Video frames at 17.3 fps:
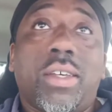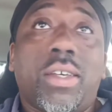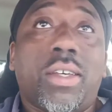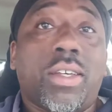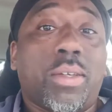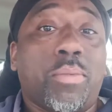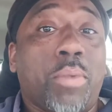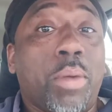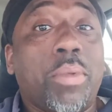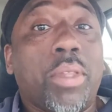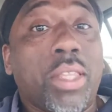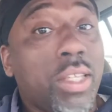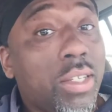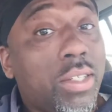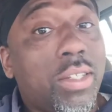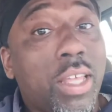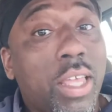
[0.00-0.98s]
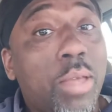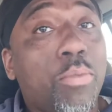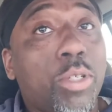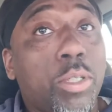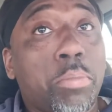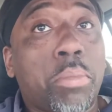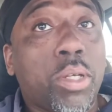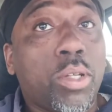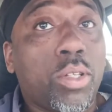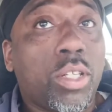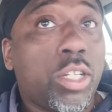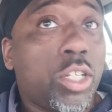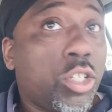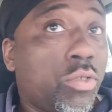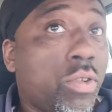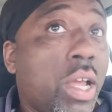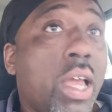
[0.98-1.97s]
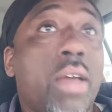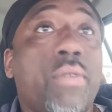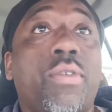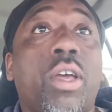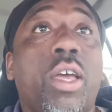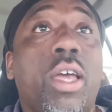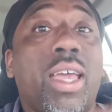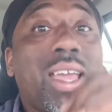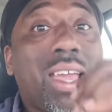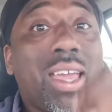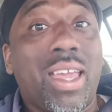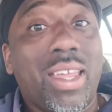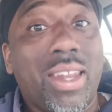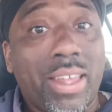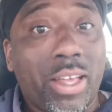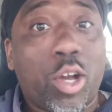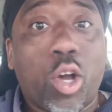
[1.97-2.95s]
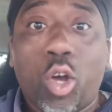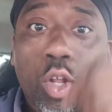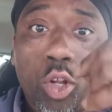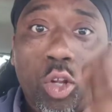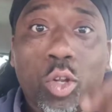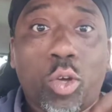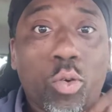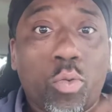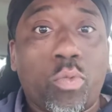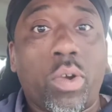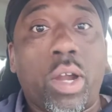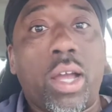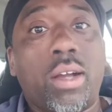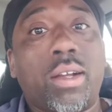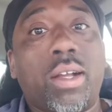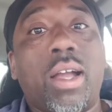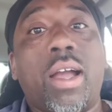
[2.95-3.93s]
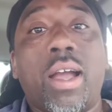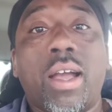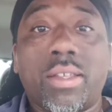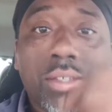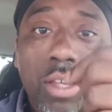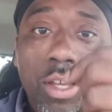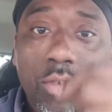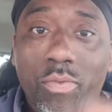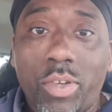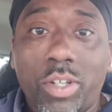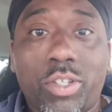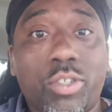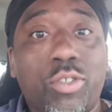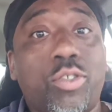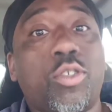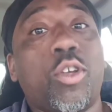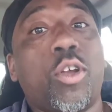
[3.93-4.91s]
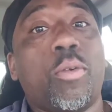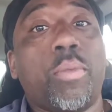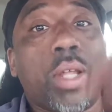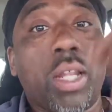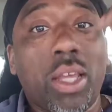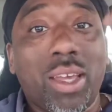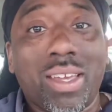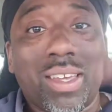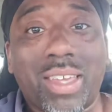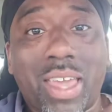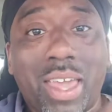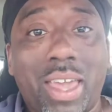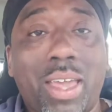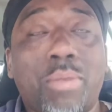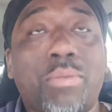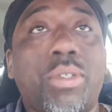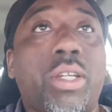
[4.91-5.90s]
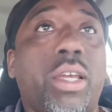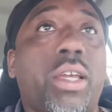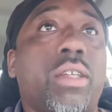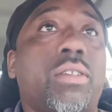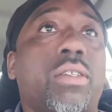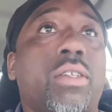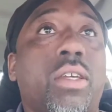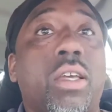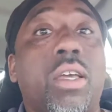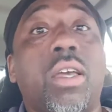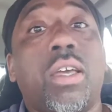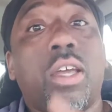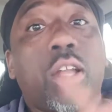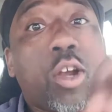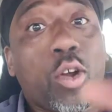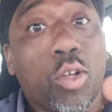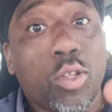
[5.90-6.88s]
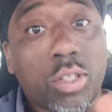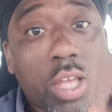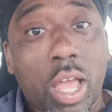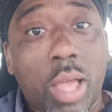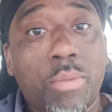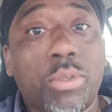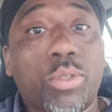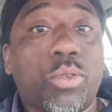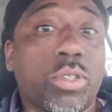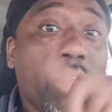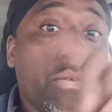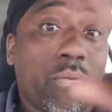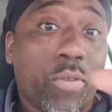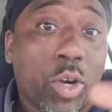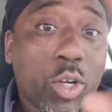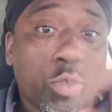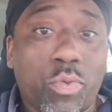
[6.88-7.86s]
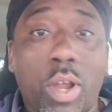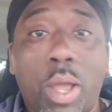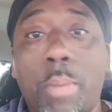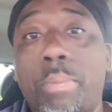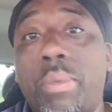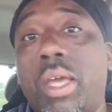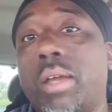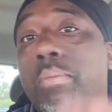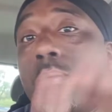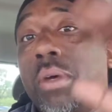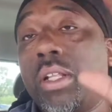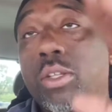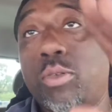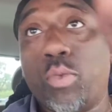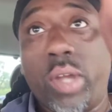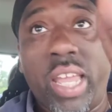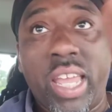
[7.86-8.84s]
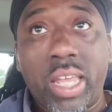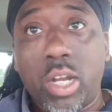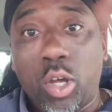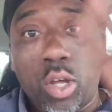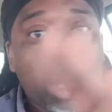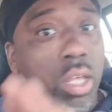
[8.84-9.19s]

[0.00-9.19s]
Remember, this team was built in the draft hitting on low-round guys. Richard Sherman, Cam Chancellor. Earl Thomas was a first-round pick, but you hit on.